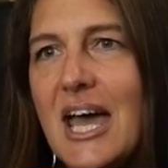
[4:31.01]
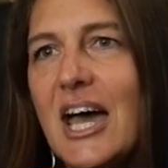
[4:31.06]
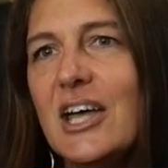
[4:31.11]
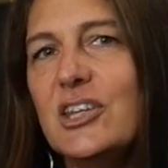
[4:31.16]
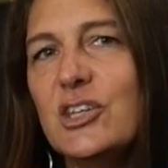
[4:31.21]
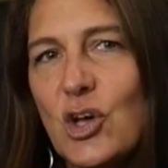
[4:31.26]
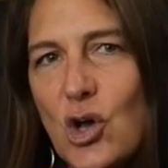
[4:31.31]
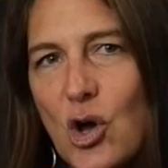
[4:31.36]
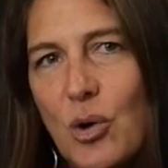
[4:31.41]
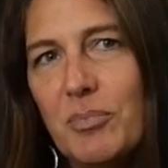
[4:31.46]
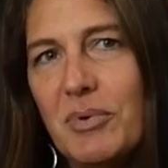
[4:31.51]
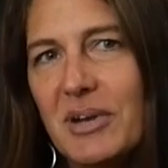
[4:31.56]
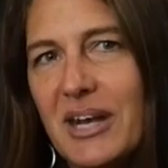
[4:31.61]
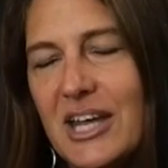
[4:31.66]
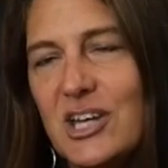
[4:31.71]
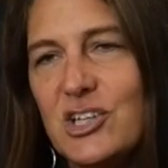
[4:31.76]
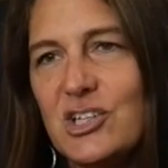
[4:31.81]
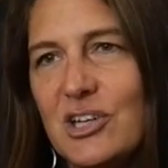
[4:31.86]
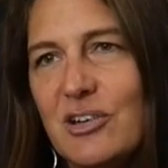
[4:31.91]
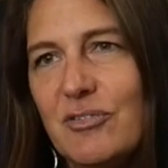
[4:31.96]
and the
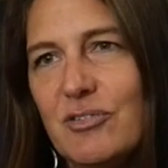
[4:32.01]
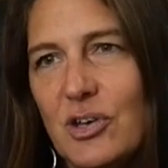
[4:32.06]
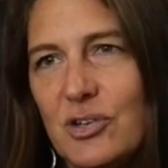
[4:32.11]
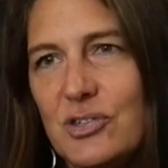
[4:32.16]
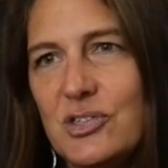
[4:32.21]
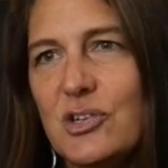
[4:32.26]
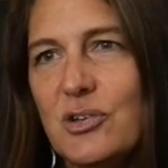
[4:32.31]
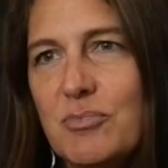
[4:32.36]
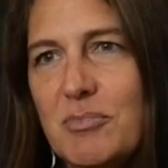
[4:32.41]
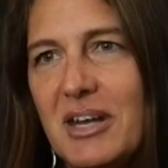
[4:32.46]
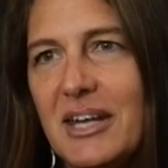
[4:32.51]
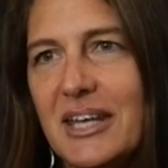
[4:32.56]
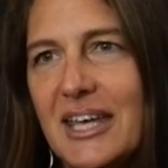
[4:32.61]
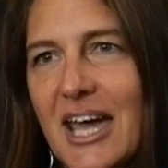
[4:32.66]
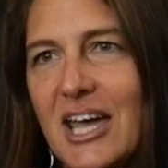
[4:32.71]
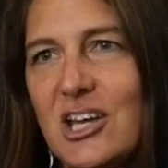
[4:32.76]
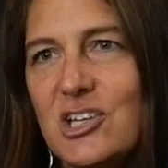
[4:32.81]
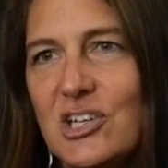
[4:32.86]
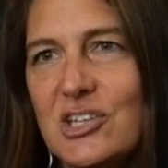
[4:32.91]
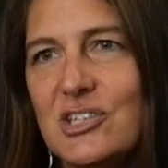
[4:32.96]
combination of those 2
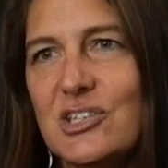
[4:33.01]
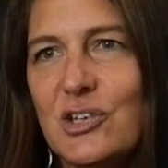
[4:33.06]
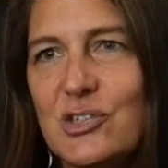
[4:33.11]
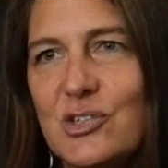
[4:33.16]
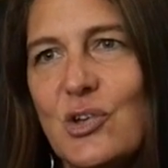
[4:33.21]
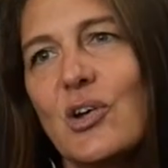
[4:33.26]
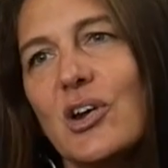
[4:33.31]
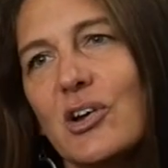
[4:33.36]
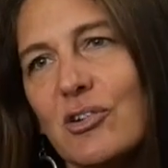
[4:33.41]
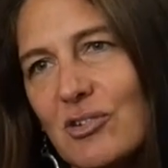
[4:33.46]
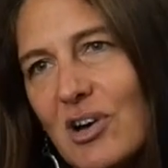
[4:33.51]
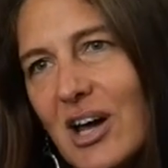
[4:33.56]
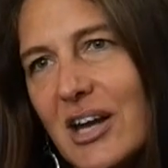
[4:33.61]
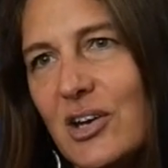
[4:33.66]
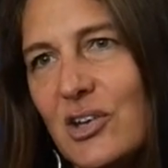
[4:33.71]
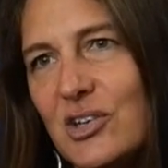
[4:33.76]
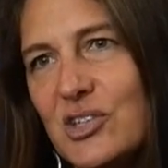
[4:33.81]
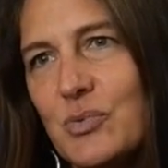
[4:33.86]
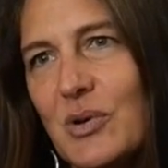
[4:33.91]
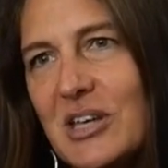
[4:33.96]
medications has got her right
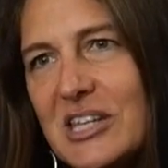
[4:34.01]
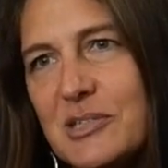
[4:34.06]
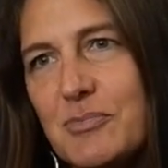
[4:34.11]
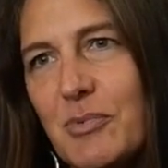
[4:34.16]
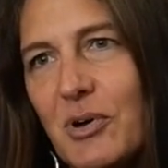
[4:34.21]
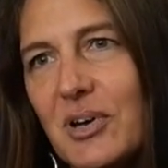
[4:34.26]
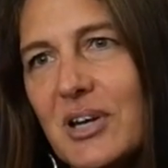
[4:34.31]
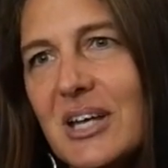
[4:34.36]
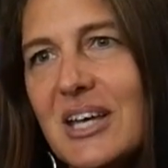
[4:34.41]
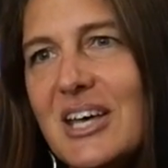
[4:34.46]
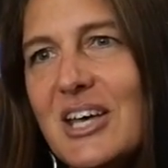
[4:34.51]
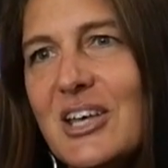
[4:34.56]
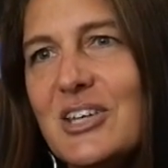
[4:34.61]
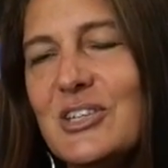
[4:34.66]
in her sweet spot.